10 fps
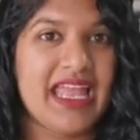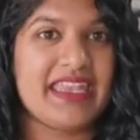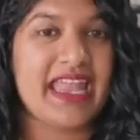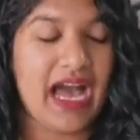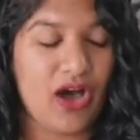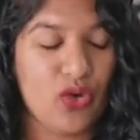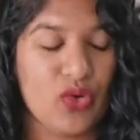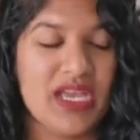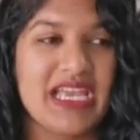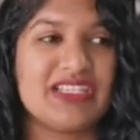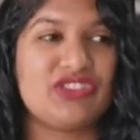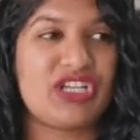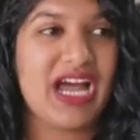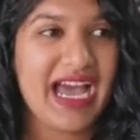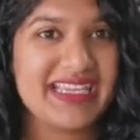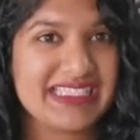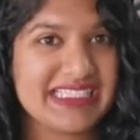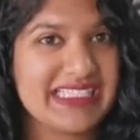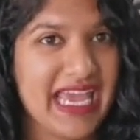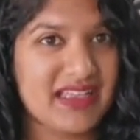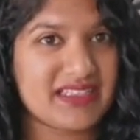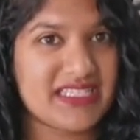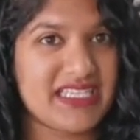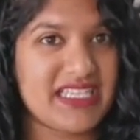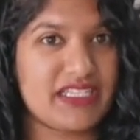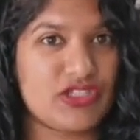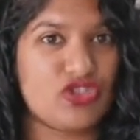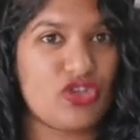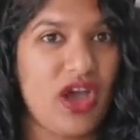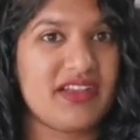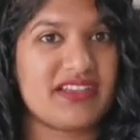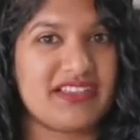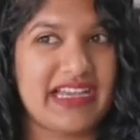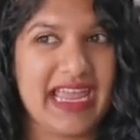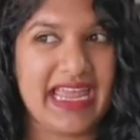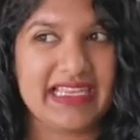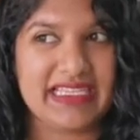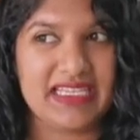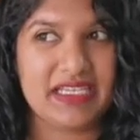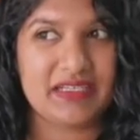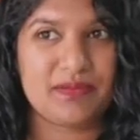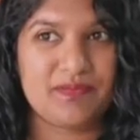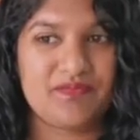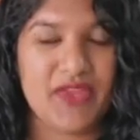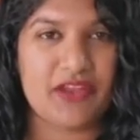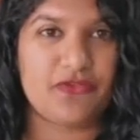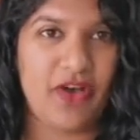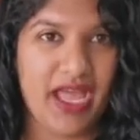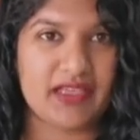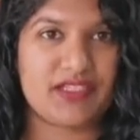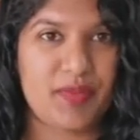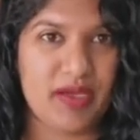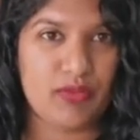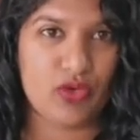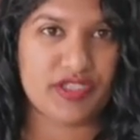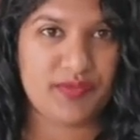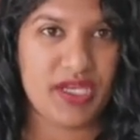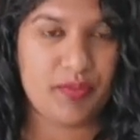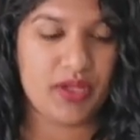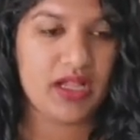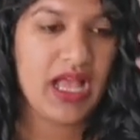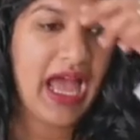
Now, dry detangling is not really advised by most people.